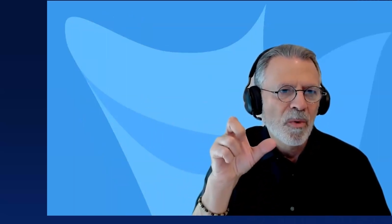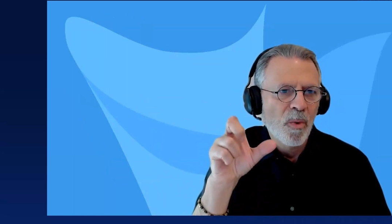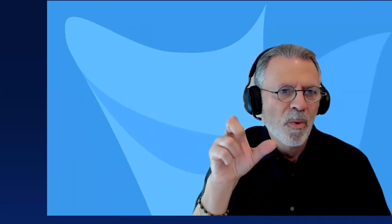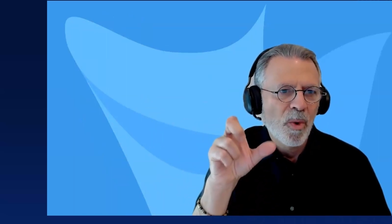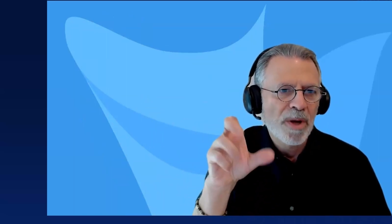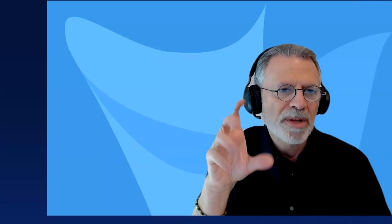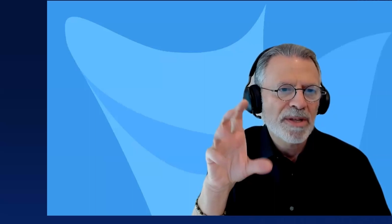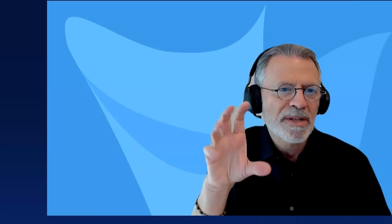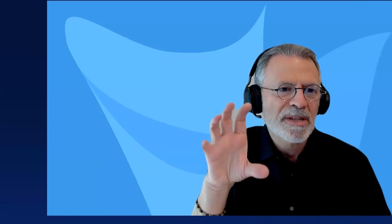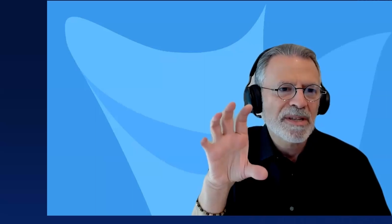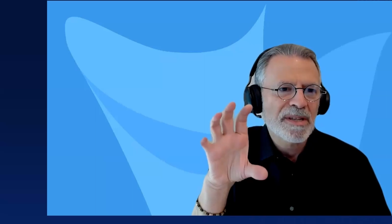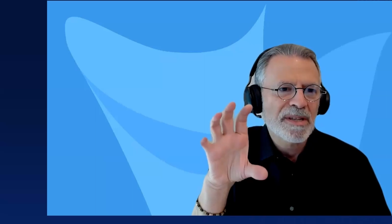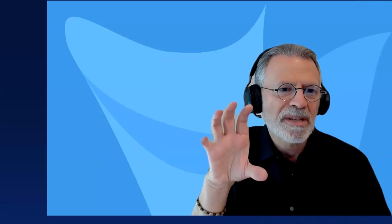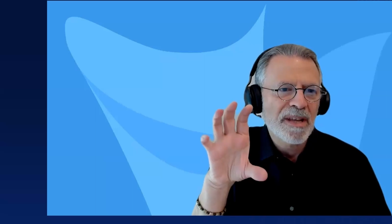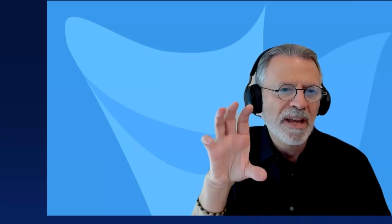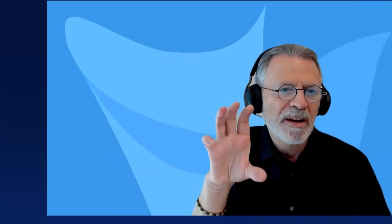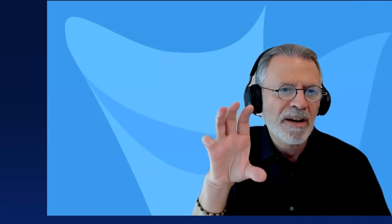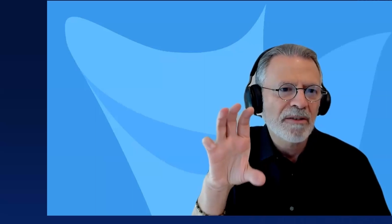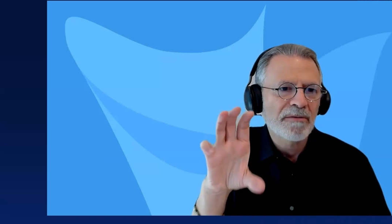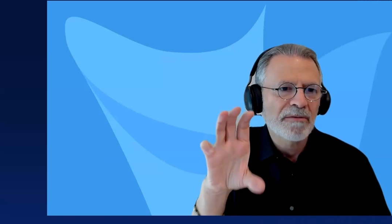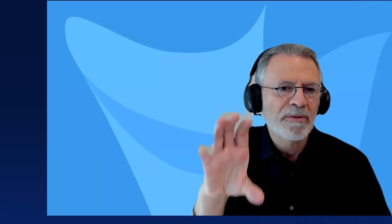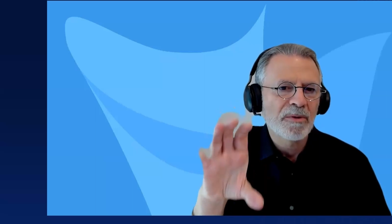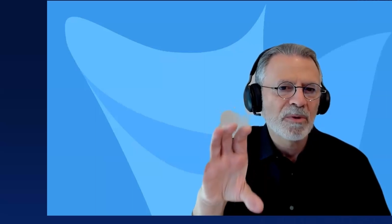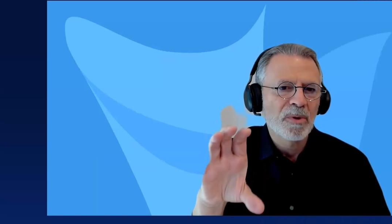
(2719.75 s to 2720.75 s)
one set
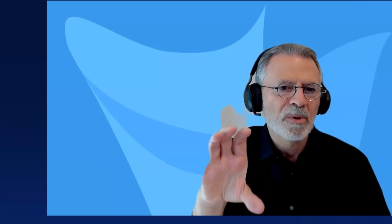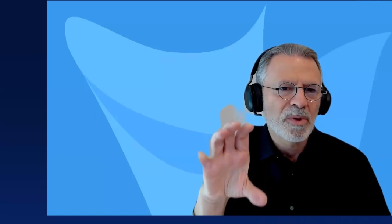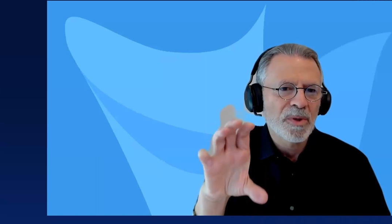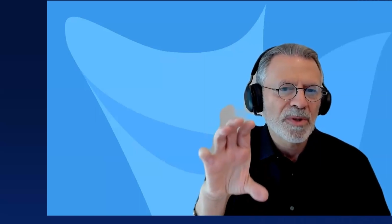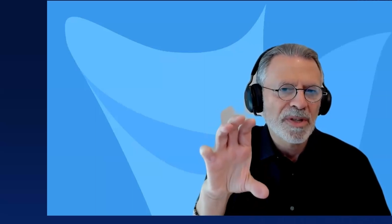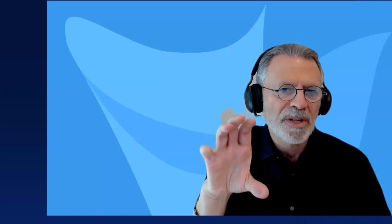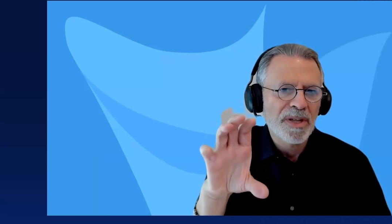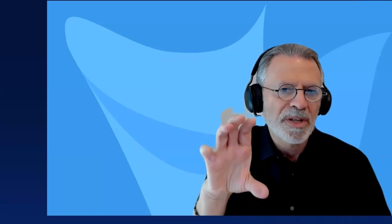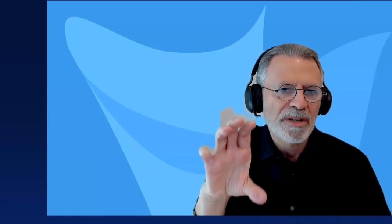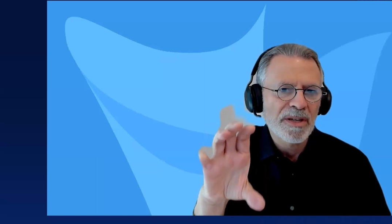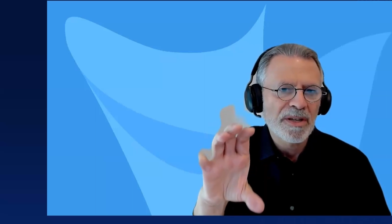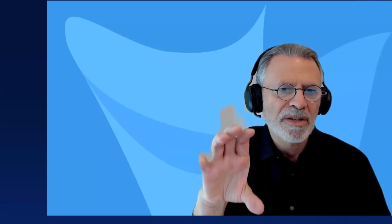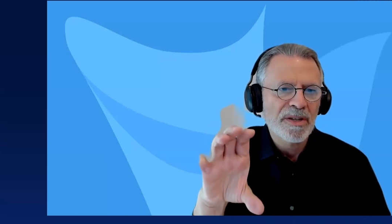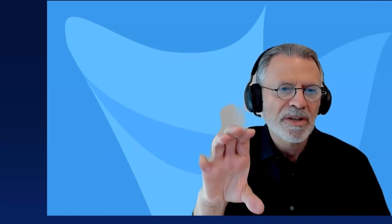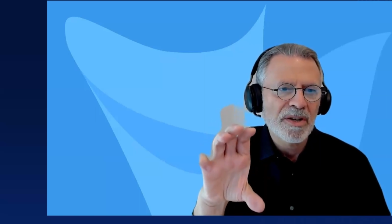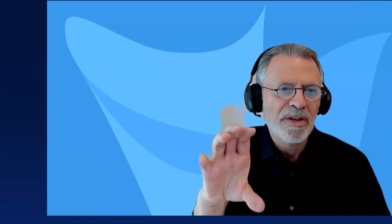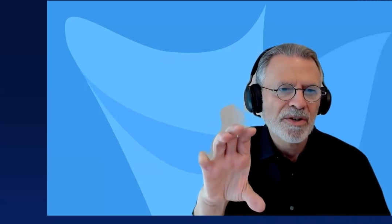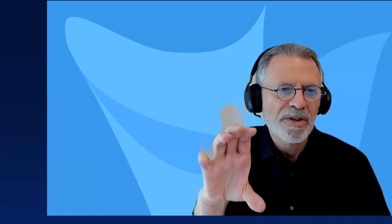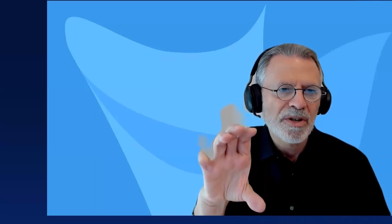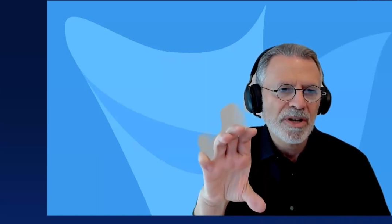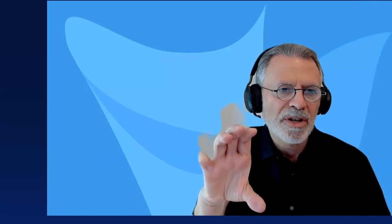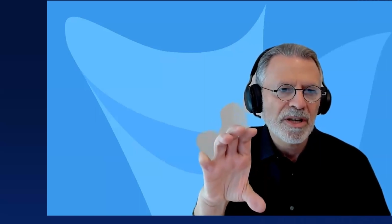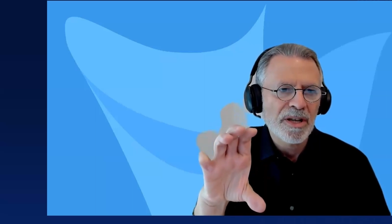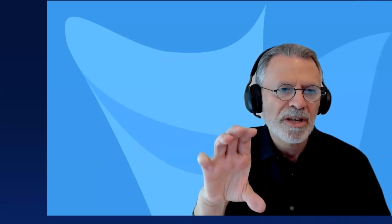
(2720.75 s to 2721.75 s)
of rules and
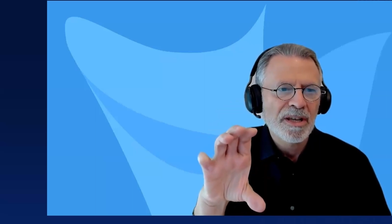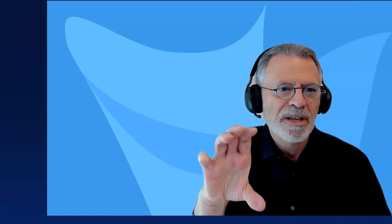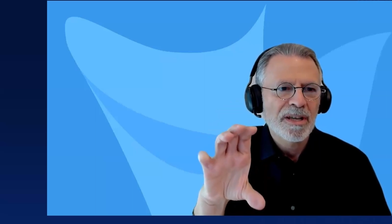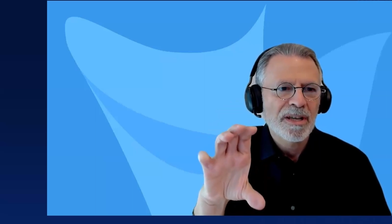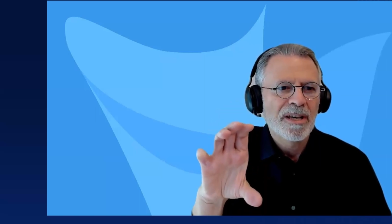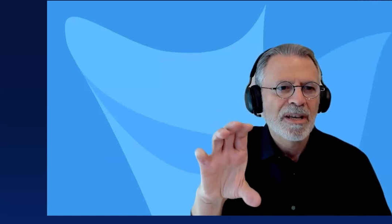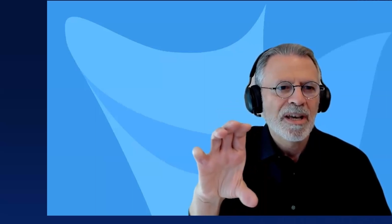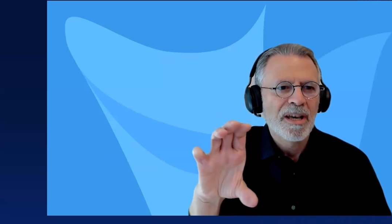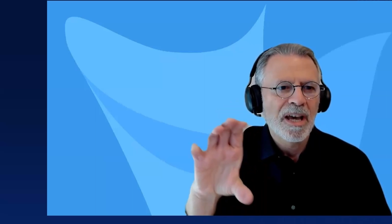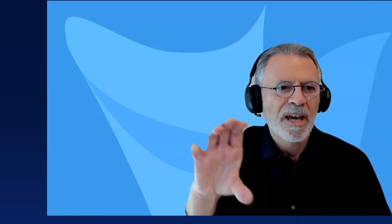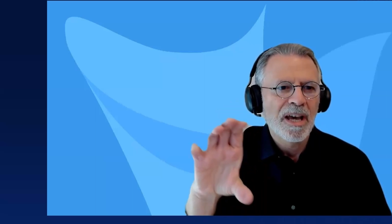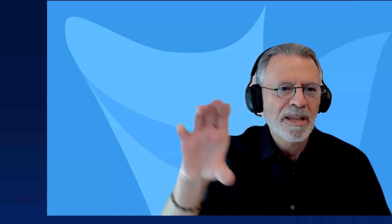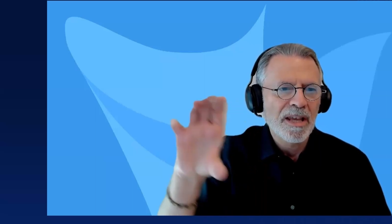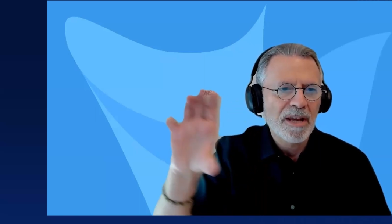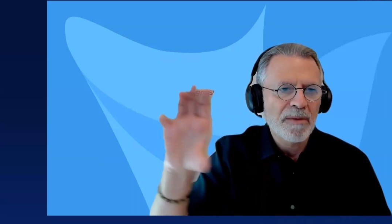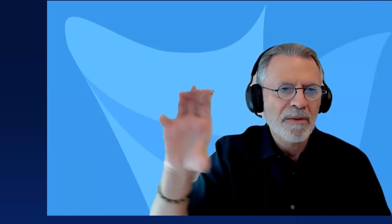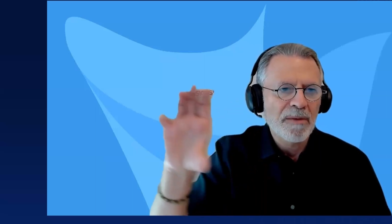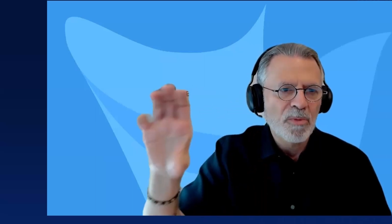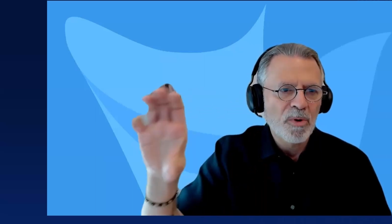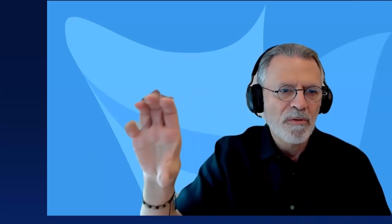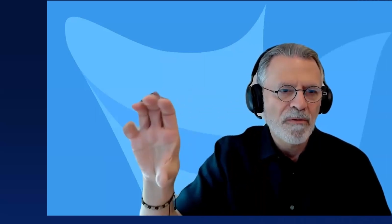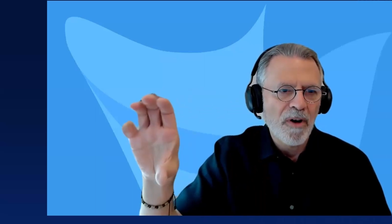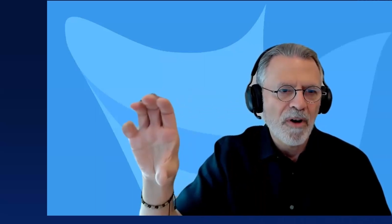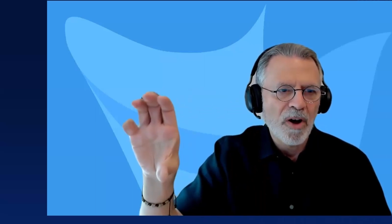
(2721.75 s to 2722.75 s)
decisioning, and then
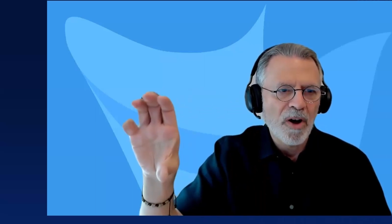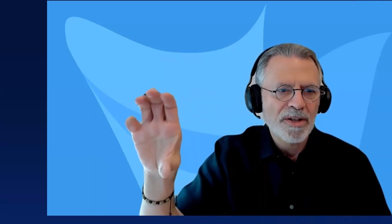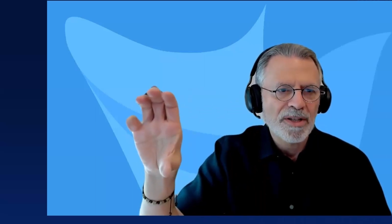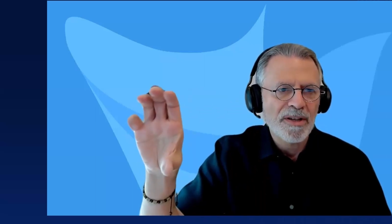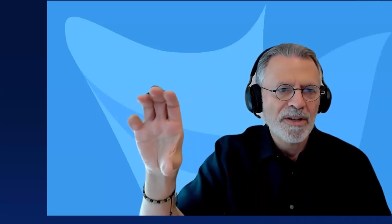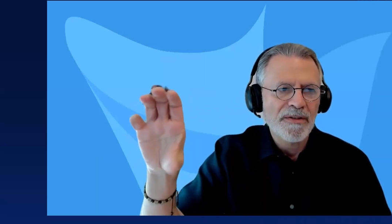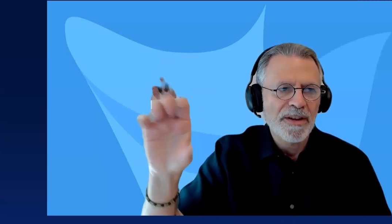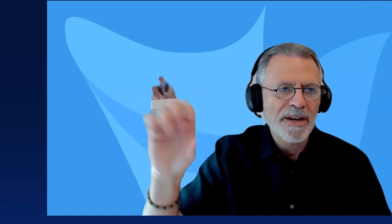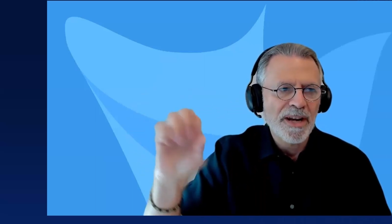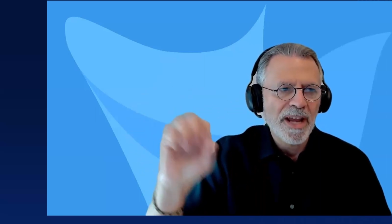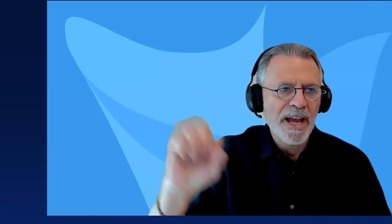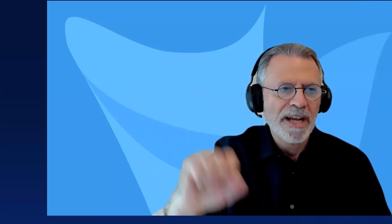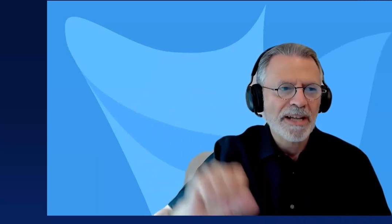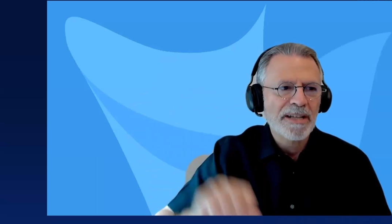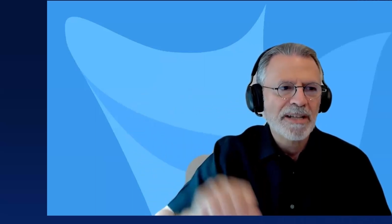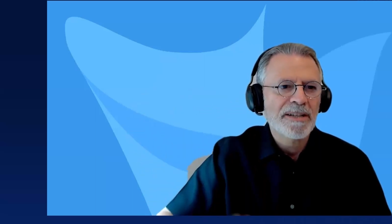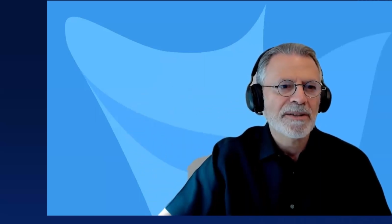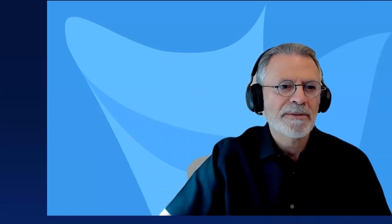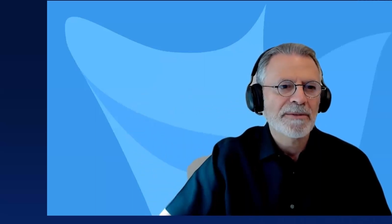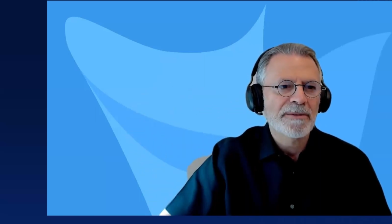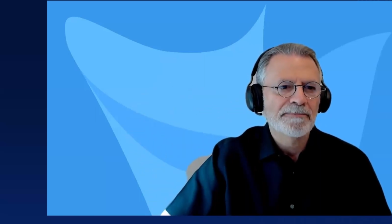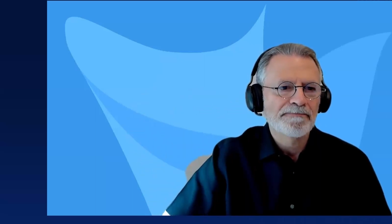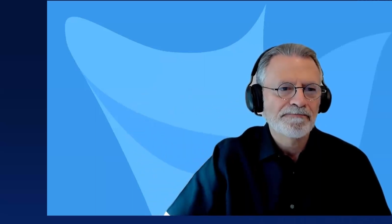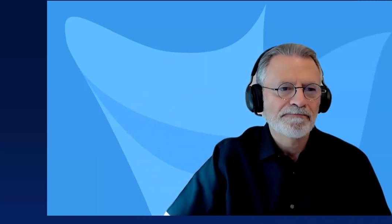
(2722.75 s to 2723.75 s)
move on to the
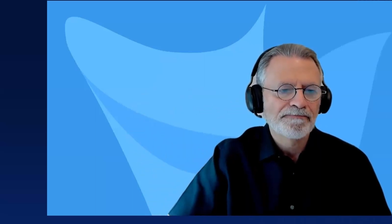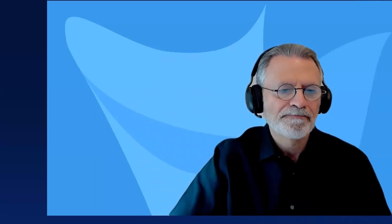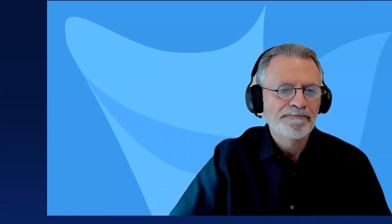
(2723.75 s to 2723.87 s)
next.